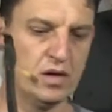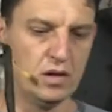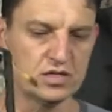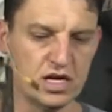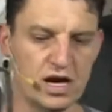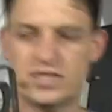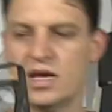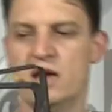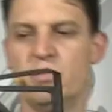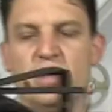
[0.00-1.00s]
Also nice.
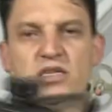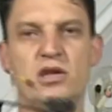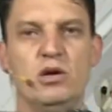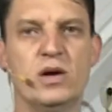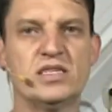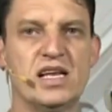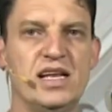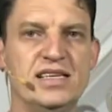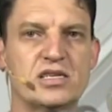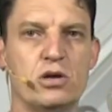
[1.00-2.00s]
Most of the new ones at
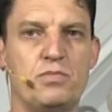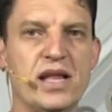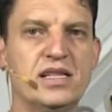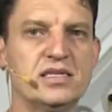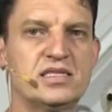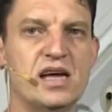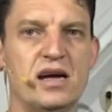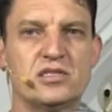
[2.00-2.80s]
least got buttons now.